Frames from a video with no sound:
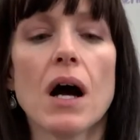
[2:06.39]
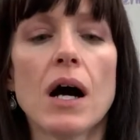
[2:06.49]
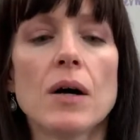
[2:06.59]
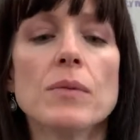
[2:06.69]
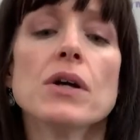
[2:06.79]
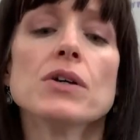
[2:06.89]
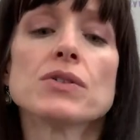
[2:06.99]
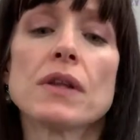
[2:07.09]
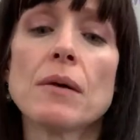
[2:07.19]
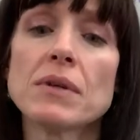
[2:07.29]
Um,
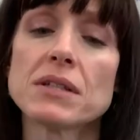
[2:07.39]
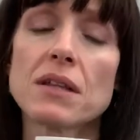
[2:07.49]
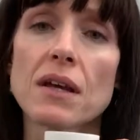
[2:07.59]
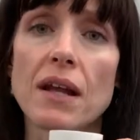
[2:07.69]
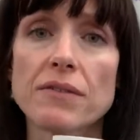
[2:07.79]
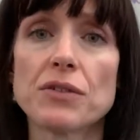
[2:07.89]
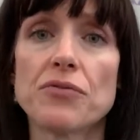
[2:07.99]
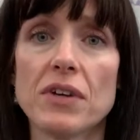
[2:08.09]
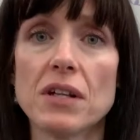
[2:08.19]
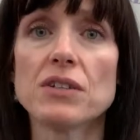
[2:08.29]
so that means that they'd have to
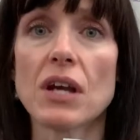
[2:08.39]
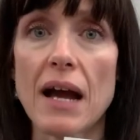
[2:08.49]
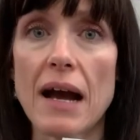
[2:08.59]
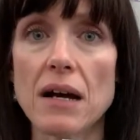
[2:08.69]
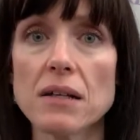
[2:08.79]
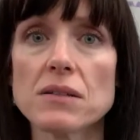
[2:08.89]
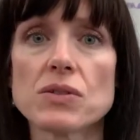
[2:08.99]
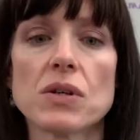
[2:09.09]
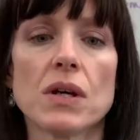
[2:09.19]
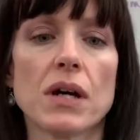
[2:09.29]
finish
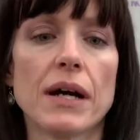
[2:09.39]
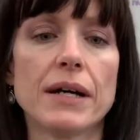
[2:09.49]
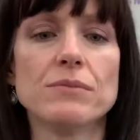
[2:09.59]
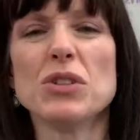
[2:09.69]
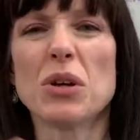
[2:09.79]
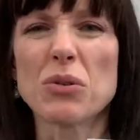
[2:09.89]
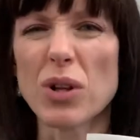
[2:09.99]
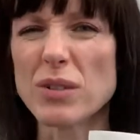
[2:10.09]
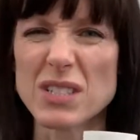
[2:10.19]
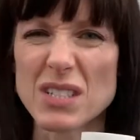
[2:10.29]
at, um, you know,
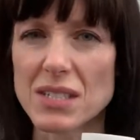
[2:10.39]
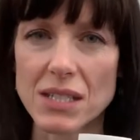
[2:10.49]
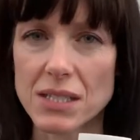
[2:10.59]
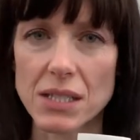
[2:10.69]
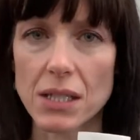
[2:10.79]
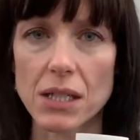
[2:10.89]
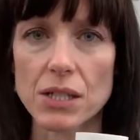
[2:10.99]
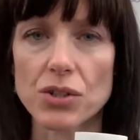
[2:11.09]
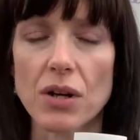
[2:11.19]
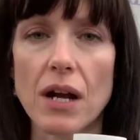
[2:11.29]
close to
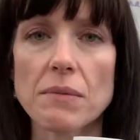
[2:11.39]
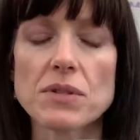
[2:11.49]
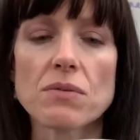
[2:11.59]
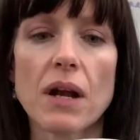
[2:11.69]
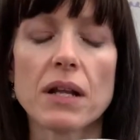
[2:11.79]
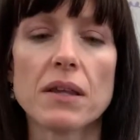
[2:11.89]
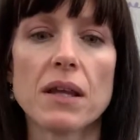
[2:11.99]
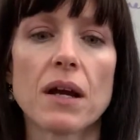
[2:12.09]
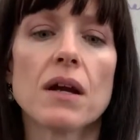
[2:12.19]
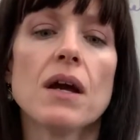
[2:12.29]
60-ish grams right in
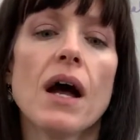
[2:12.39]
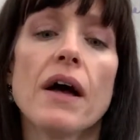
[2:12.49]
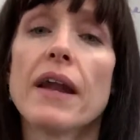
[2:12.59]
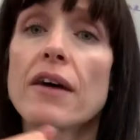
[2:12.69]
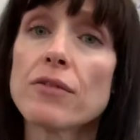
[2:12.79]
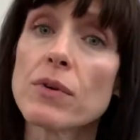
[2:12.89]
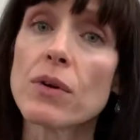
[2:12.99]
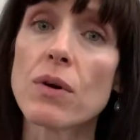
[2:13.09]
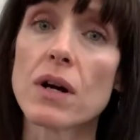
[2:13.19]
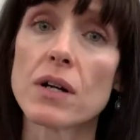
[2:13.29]
there. And I have them
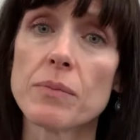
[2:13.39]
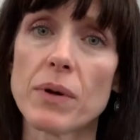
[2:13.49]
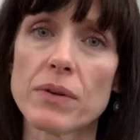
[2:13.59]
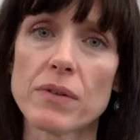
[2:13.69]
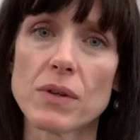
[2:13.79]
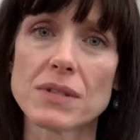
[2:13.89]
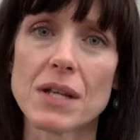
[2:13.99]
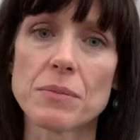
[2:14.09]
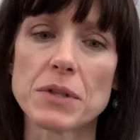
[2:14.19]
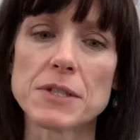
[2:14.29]
record both of those
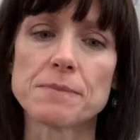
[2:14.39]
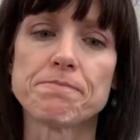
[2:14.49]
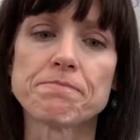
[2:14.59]
numbers.